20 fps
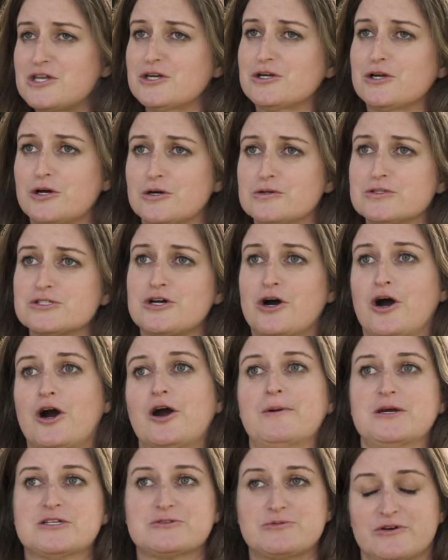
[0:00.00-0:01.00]
Goats
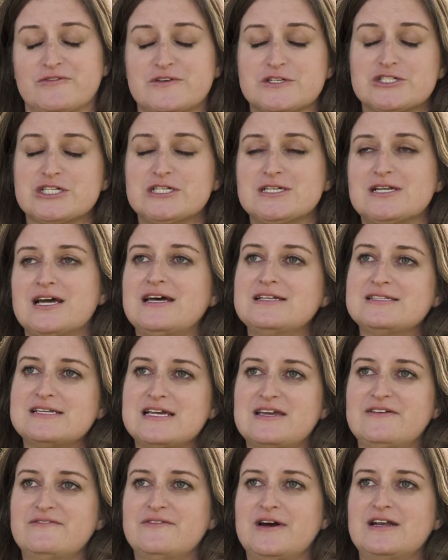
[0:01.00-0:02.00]
are much more efficient at
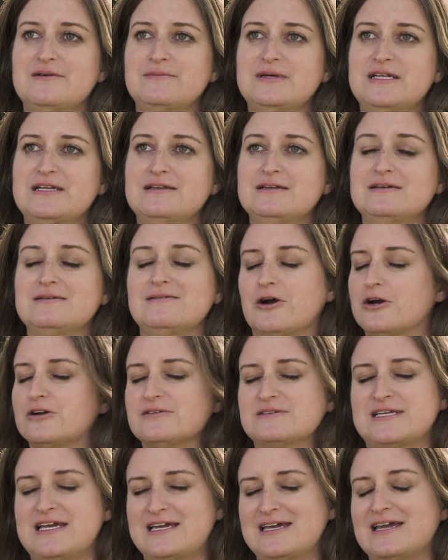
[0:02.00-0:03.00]
taking
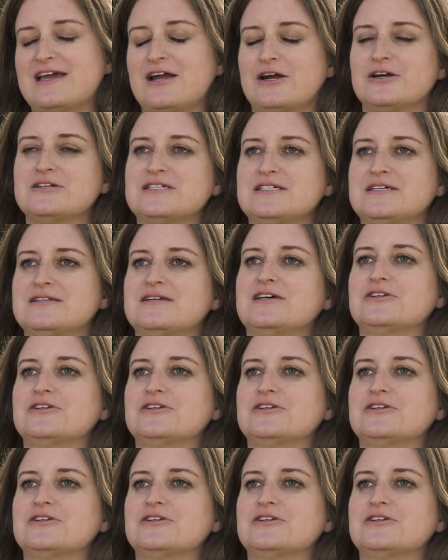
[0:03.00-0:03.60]
carotene